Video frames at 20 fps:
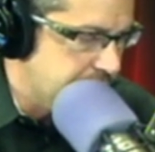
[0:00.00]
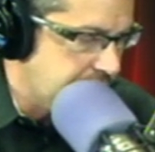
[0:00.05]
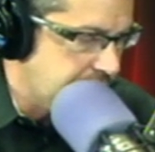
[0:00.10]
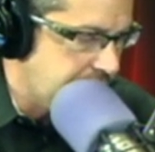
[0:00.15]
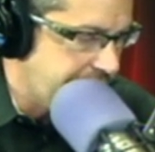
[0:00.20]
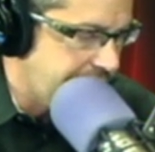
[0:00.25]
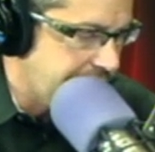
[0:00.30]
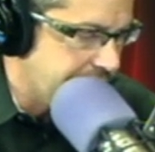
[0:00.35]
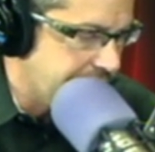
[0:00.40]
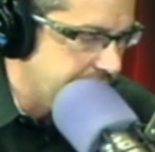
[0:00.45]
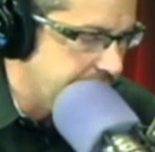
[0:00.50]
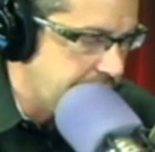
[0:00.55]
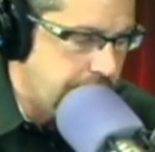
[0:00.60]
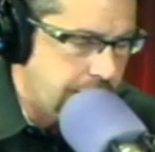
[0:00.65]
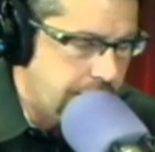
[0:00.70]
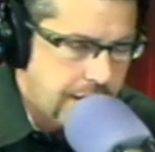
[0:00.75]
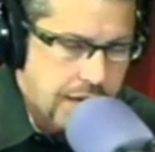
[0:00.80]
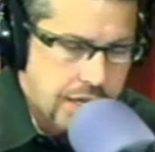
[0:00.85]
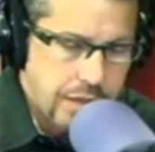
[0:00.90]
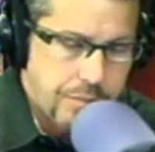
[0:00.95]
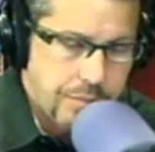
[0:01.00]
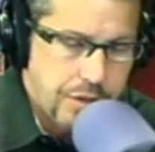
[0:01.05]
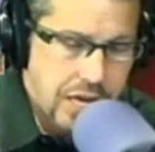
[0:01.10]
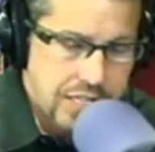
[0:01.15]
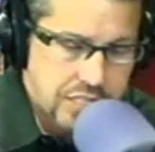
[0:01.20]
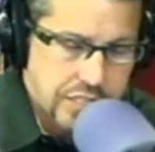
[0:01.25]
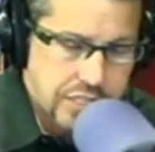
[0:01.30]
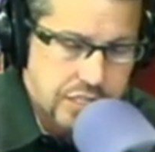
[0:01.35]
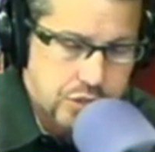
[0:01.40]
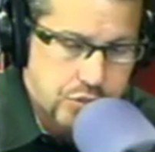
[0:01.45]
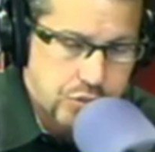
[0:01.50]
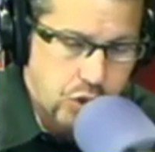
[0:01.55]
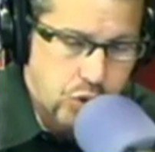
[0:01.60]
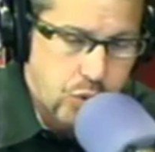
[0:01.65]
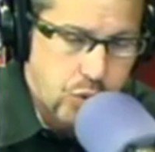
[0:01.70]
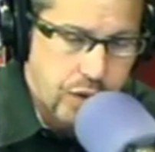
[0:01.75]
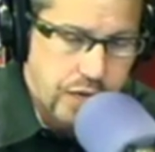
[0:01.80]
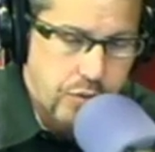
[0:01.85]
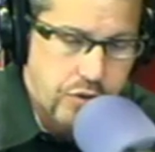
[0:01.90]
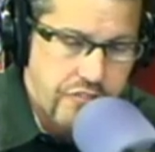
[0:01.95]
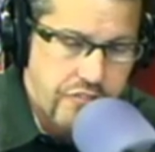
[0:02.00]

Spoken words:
tough out there. Let me ask you this real quick.